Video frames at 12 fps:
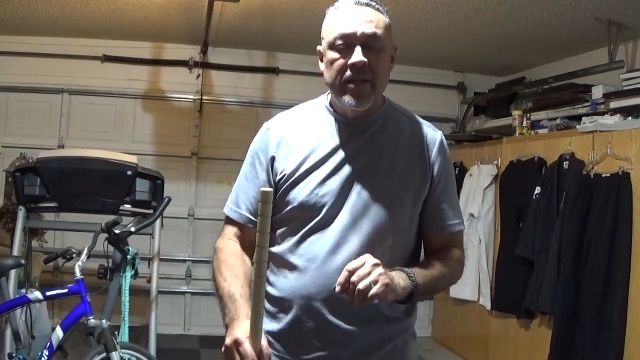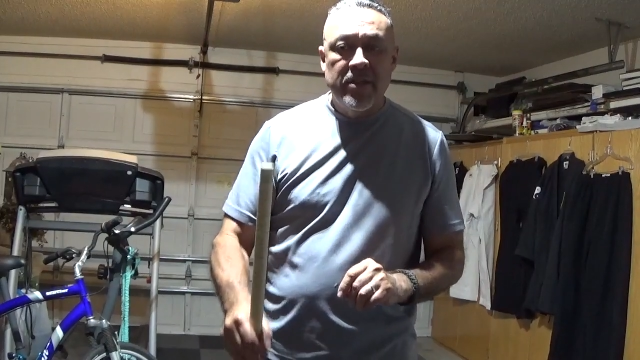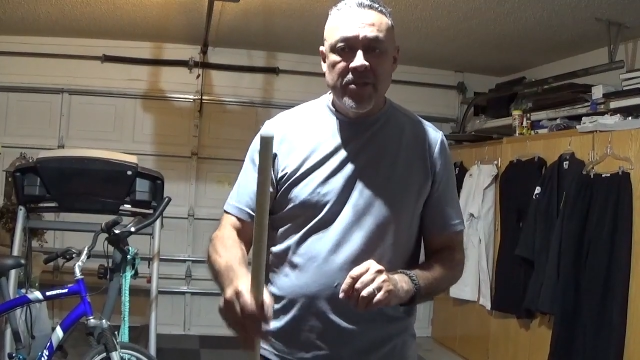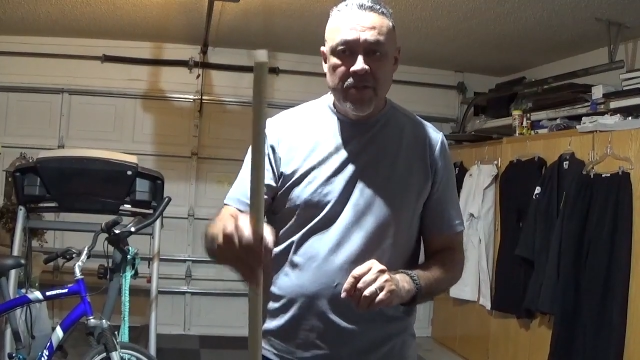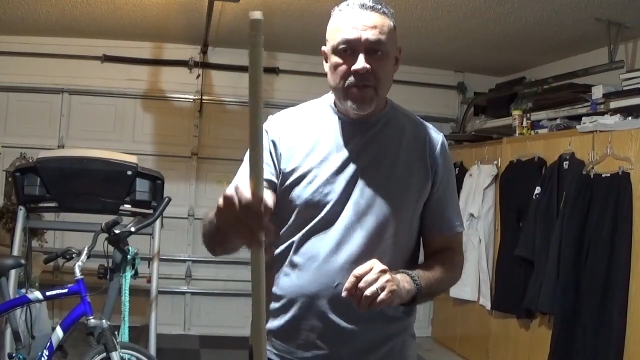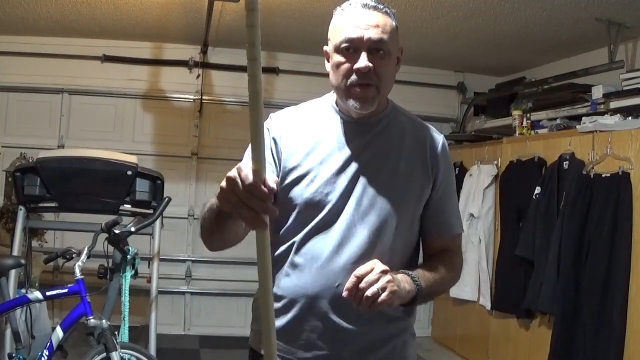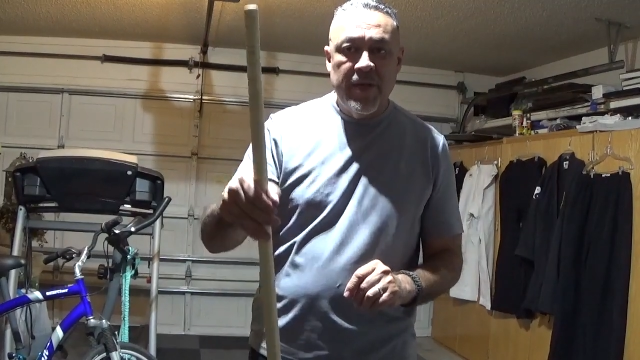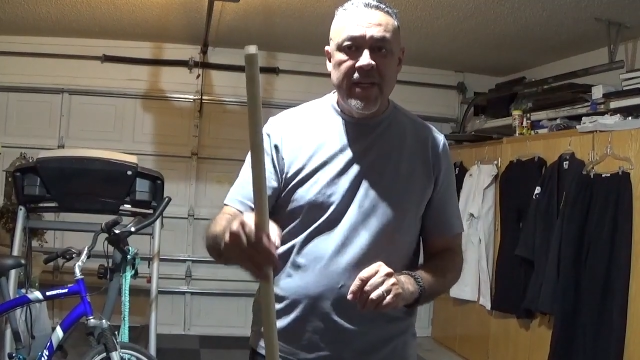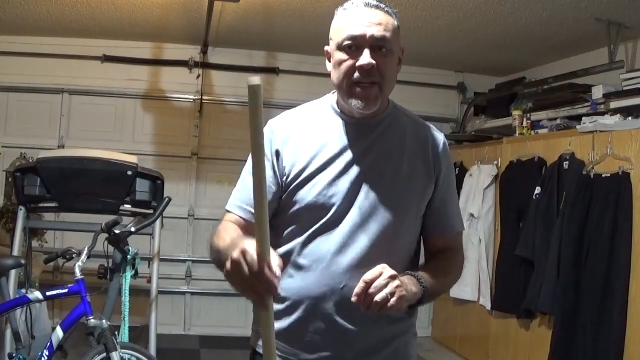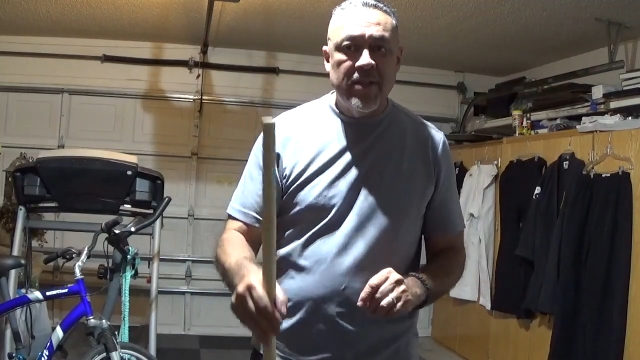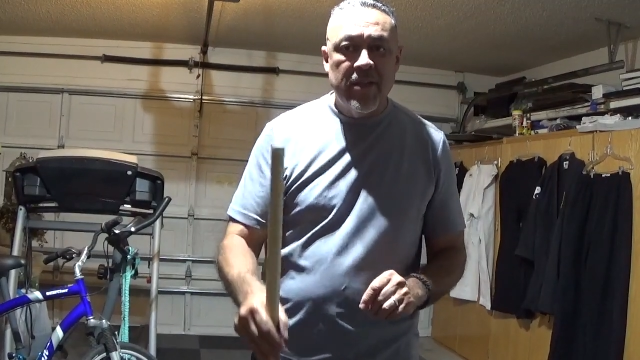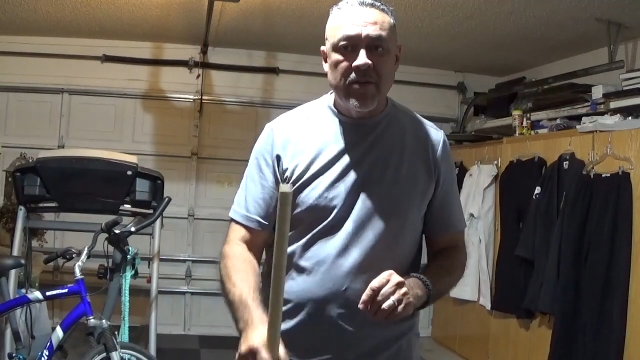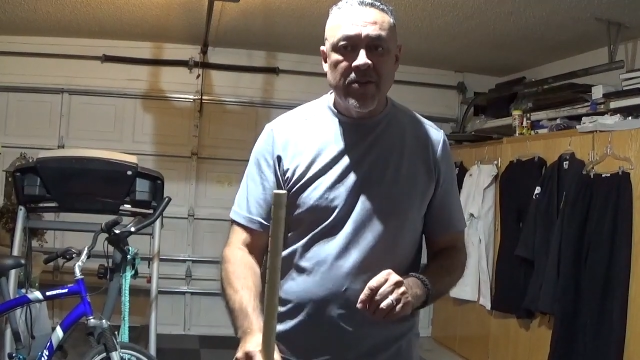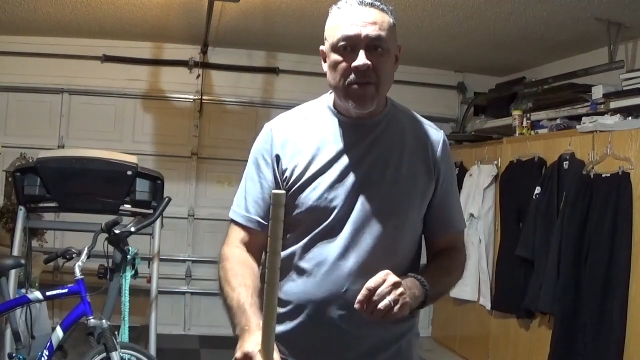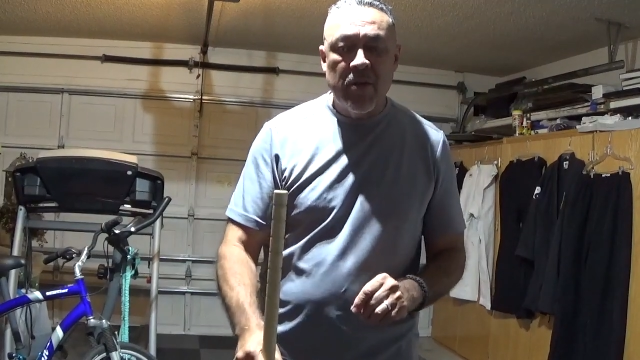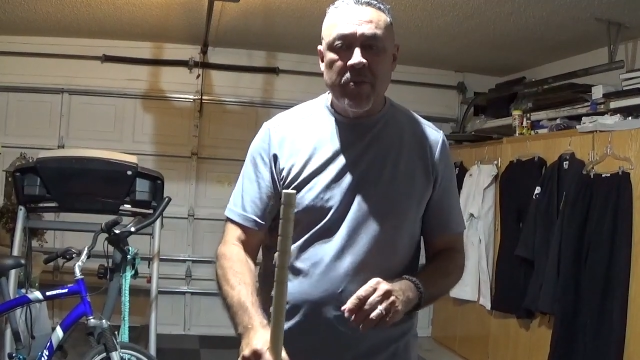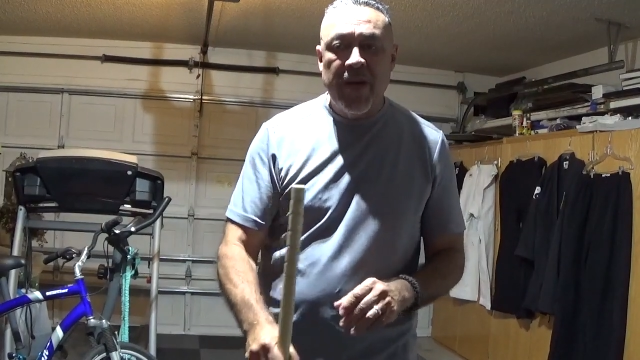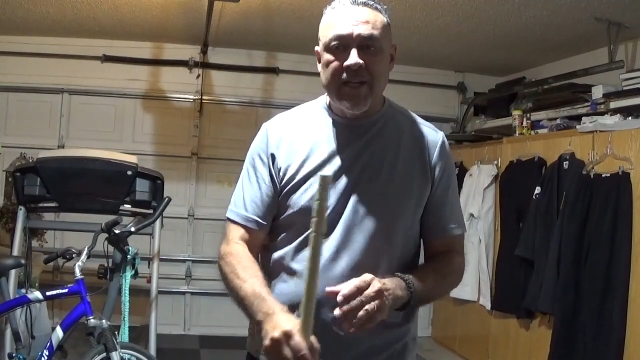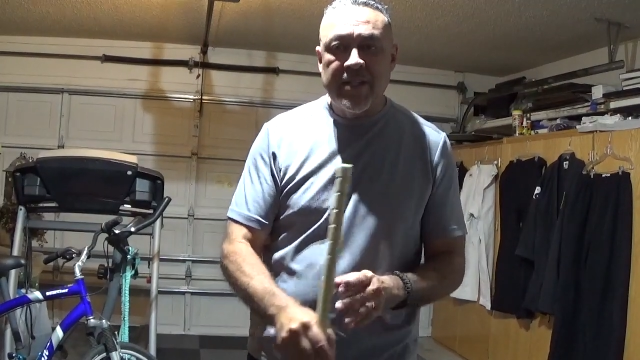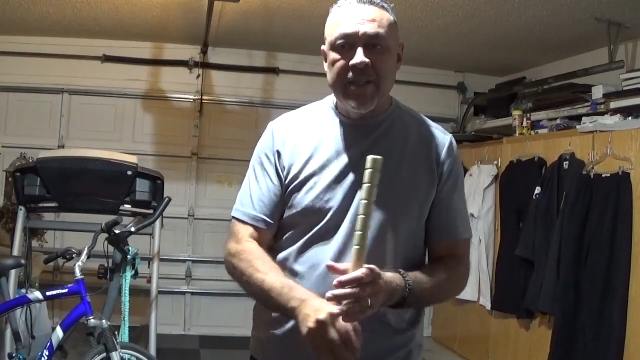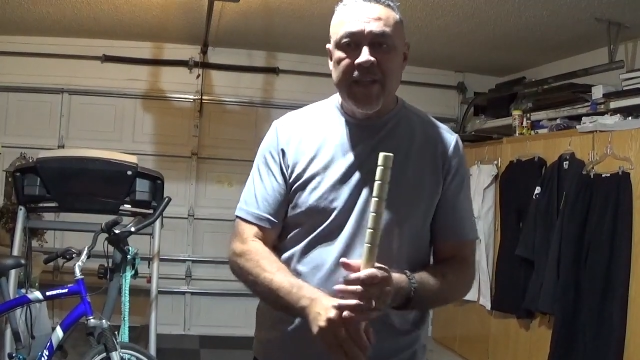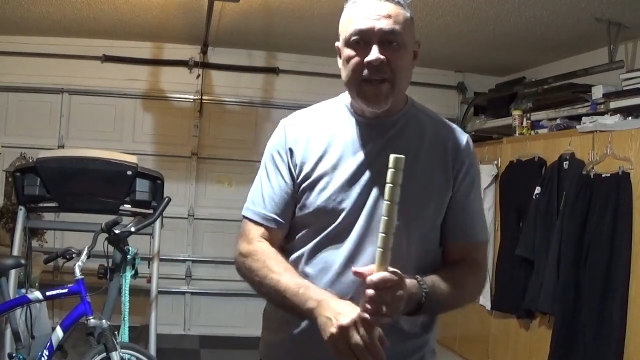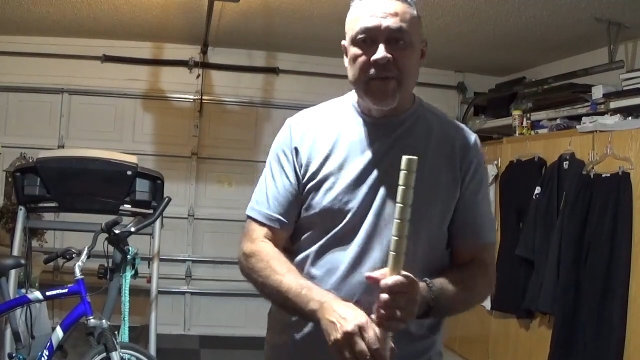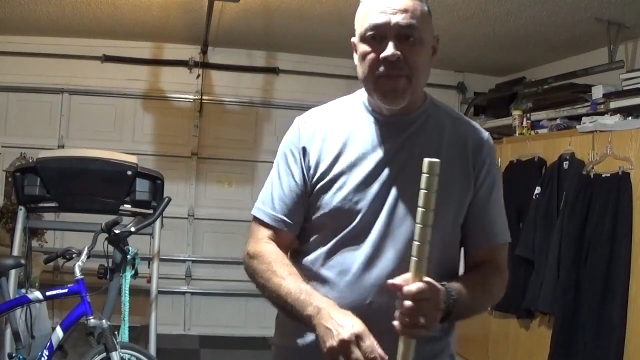So get out there and start practicing
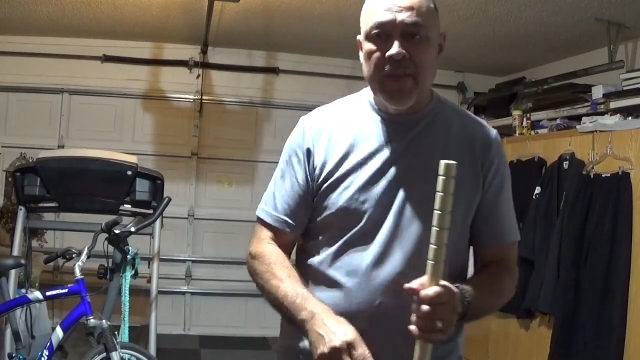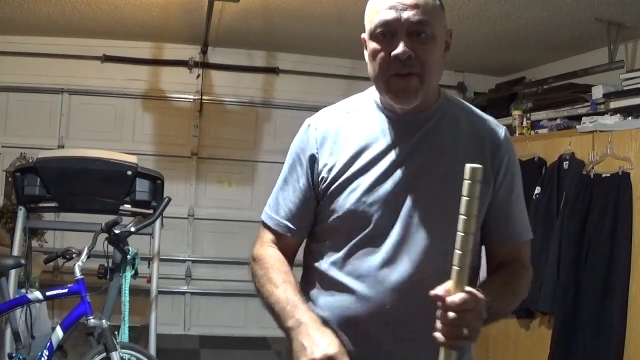now.